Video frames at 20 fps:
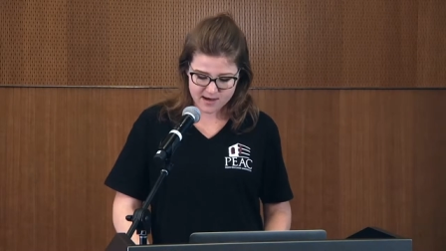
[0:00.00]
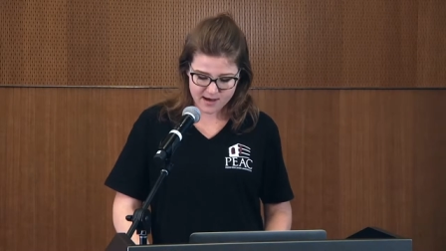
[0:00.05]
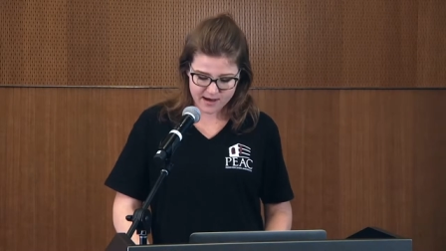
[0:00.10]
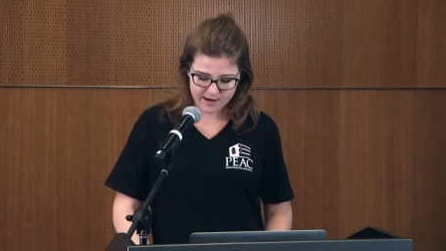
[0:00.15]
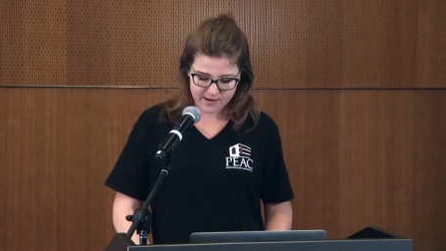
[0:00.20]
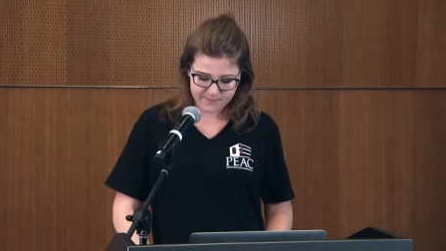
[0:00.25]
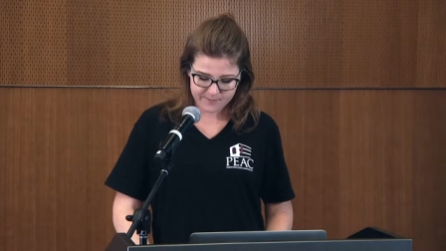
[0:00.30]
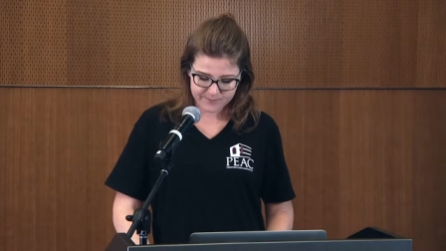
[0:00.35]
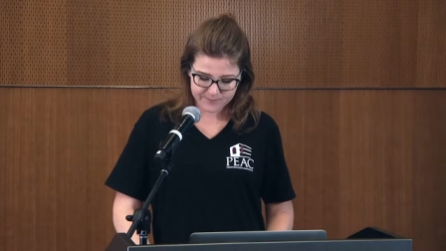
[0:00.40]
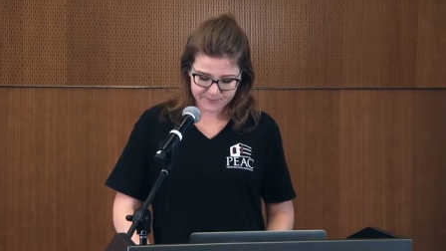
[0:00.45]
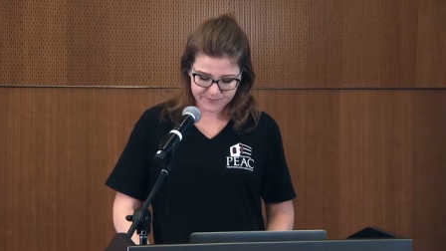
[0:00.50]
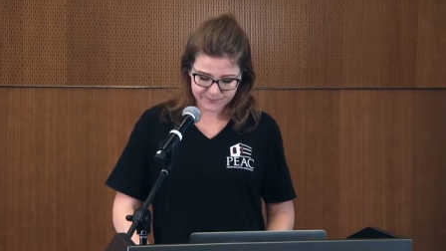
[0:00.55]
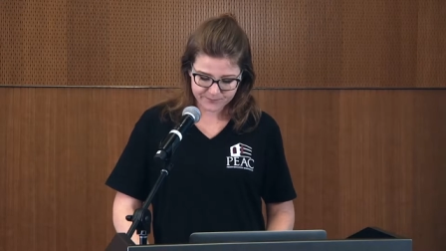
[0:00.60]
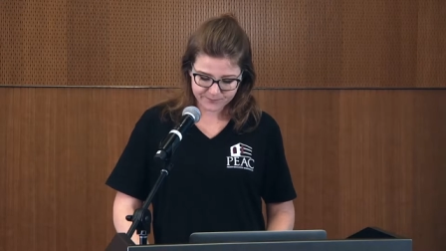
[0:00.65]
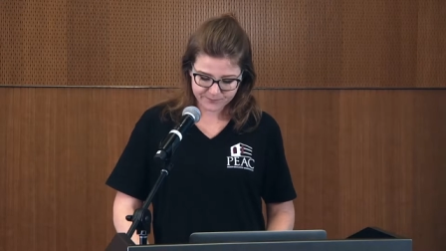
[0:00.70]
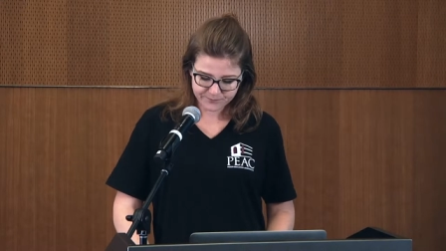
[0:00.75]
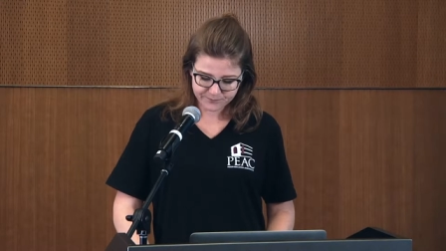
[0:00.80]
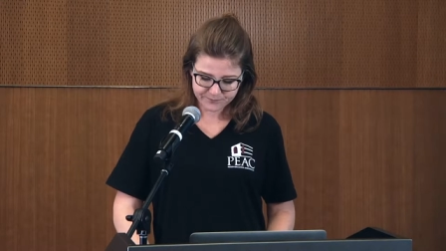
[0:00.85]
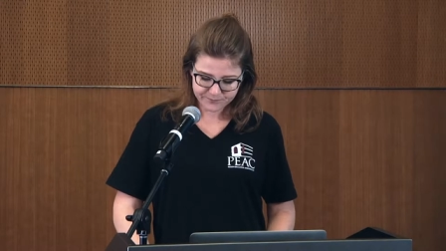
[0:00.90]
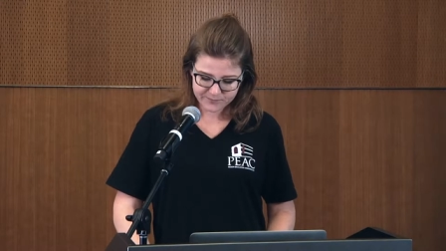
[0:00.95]

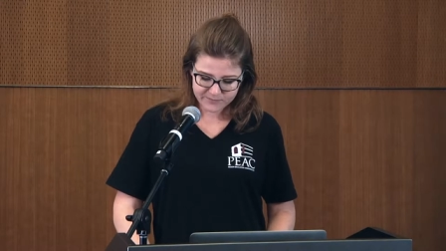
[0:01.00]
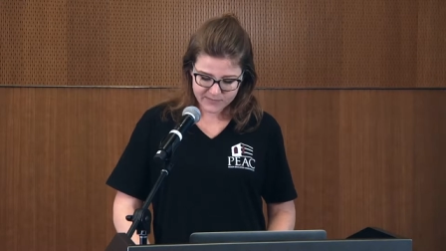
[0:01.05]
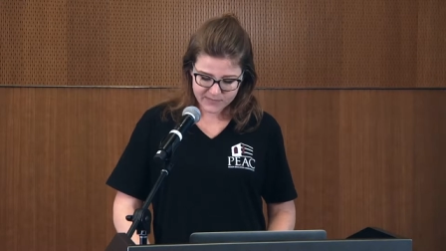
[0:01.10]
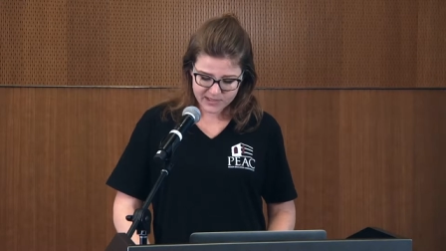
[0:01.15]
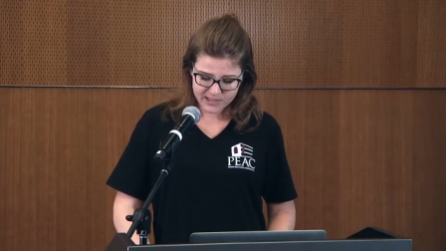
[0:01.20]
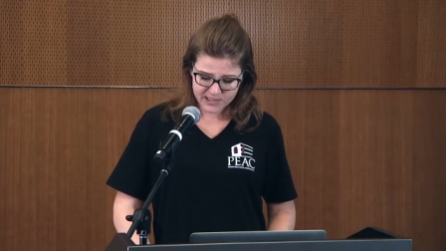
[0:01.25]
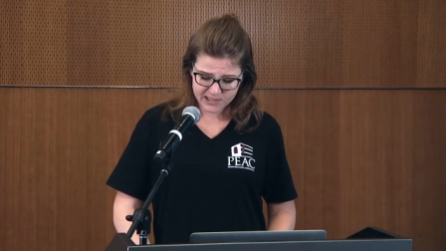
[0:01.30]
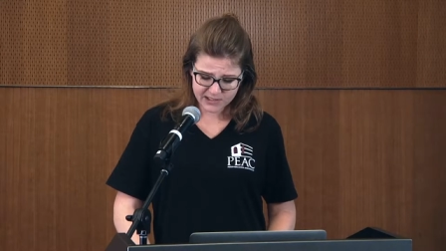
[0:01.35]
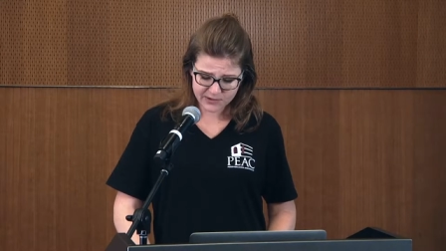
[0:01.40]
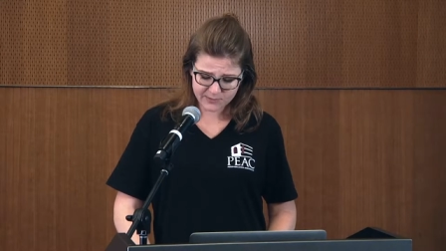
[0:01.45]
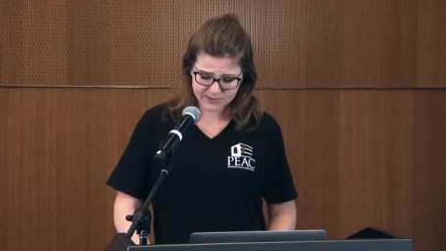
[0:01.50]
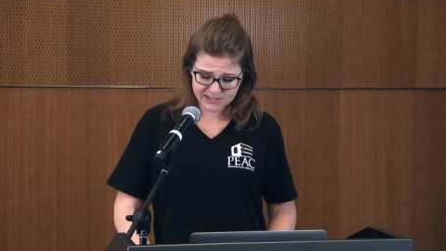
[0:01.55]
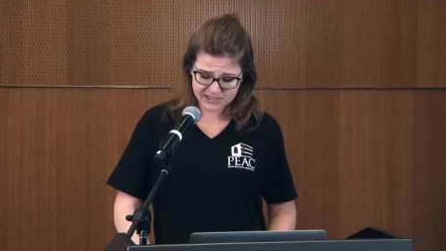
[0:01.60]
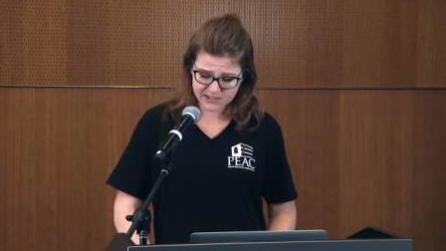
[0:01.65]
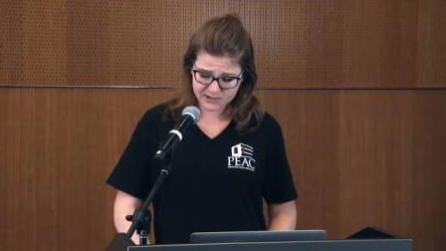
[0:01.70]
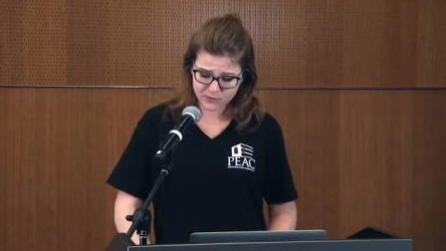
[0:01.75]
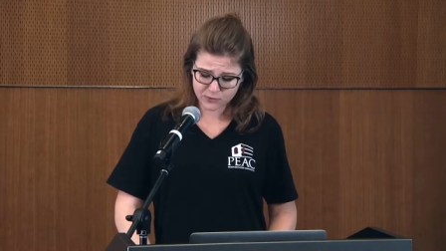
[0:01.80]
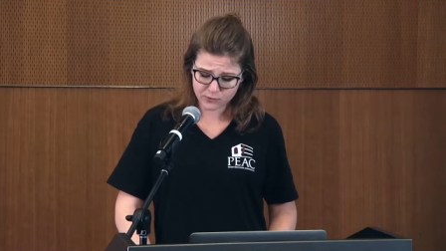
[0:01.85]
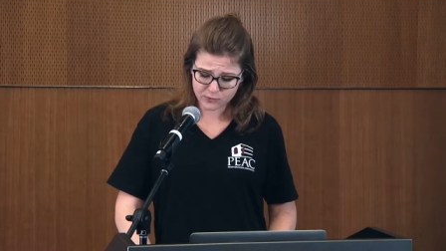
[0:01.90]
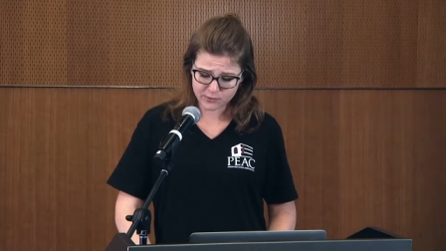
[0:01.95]
Um, he went to
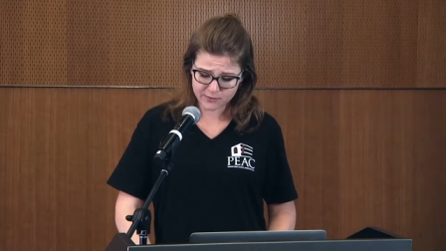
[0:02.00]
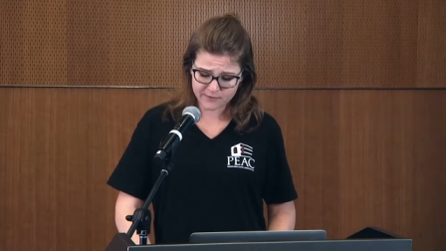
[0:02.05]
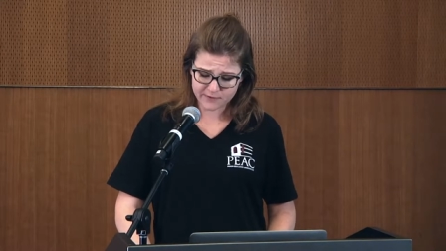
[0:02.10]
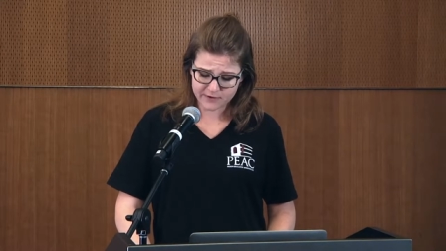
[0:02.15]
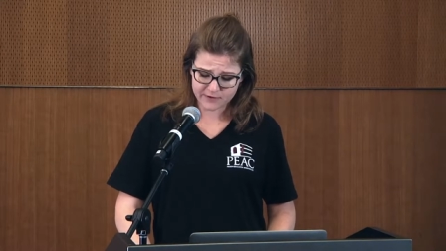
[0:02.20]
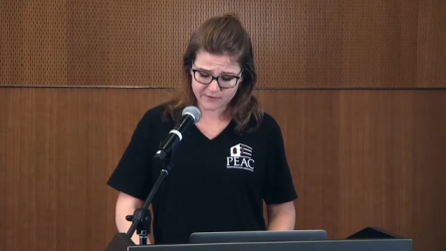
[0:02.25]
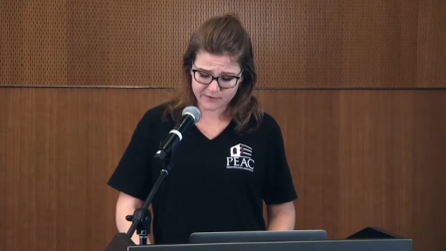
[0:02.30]
school for